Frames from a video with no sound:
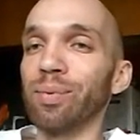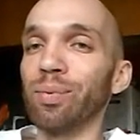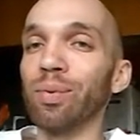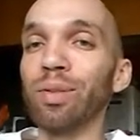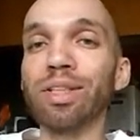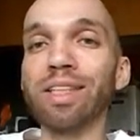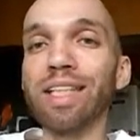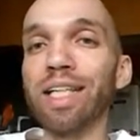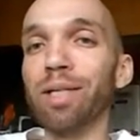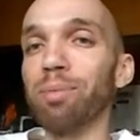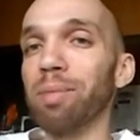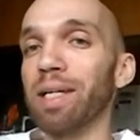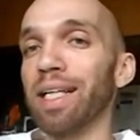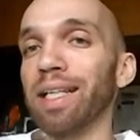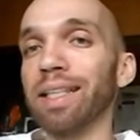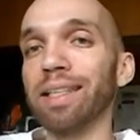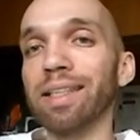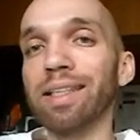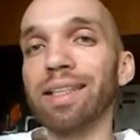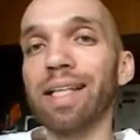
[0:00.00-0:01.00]
we'll see,
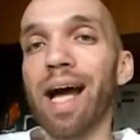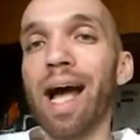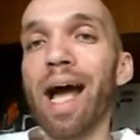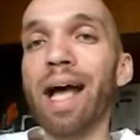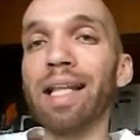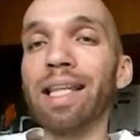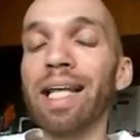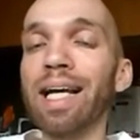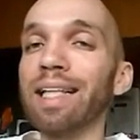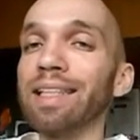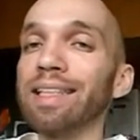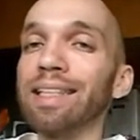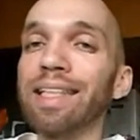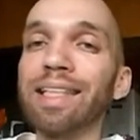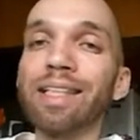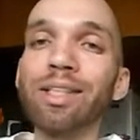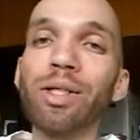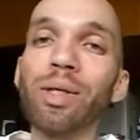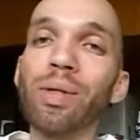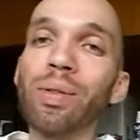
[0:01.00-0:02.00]
man. Like I
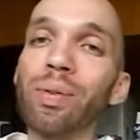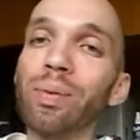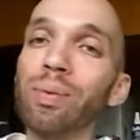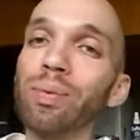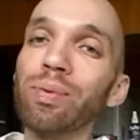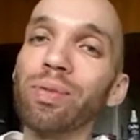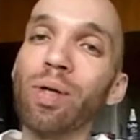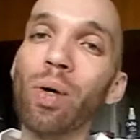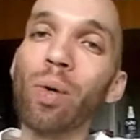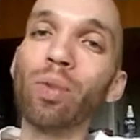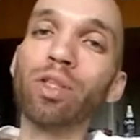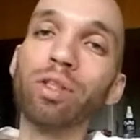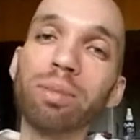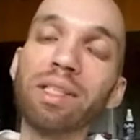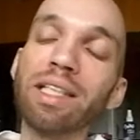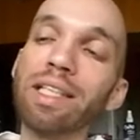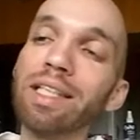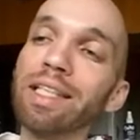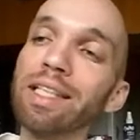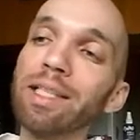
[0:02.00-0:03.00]
said, though,
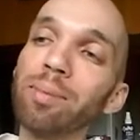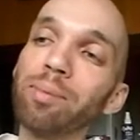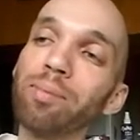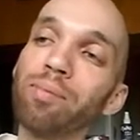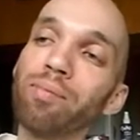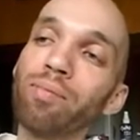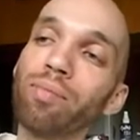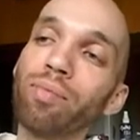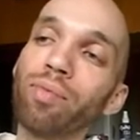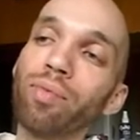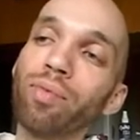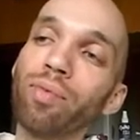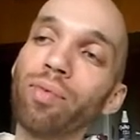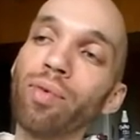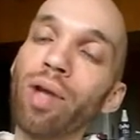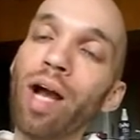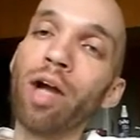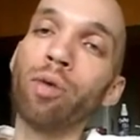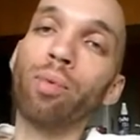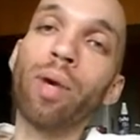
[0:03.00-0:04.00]
ultimately,
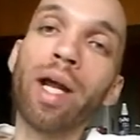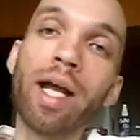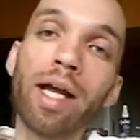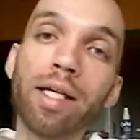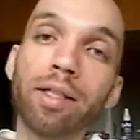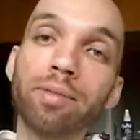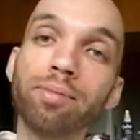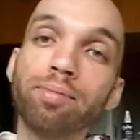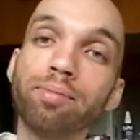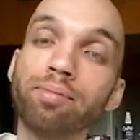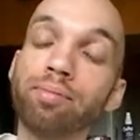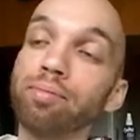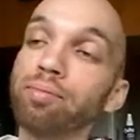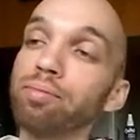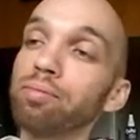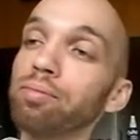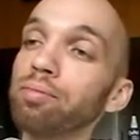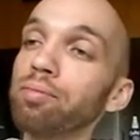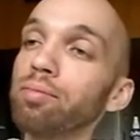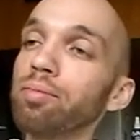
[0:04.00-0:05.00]
Iran
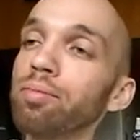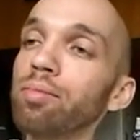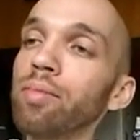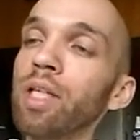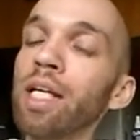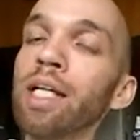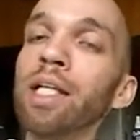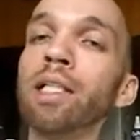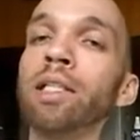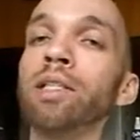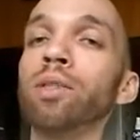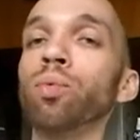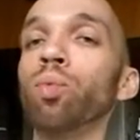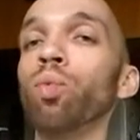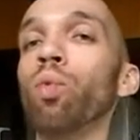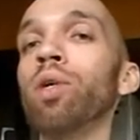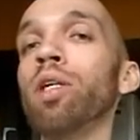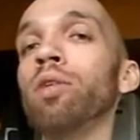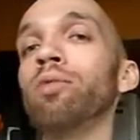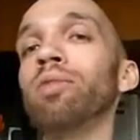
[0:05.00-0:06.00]
is
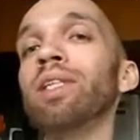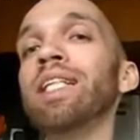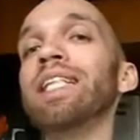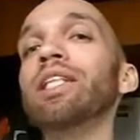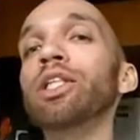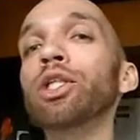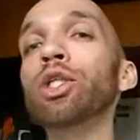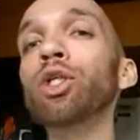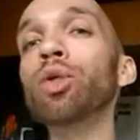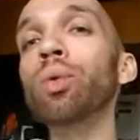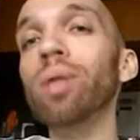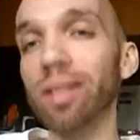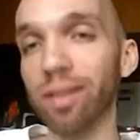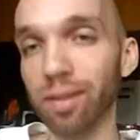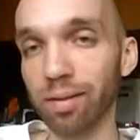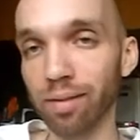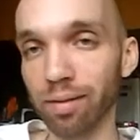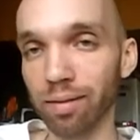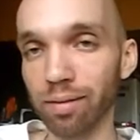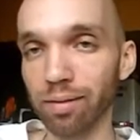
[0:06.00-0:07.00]
one of the
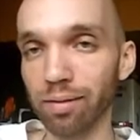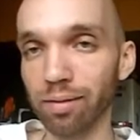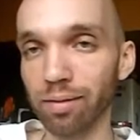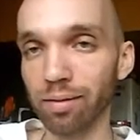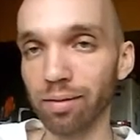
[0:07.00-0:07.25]
newest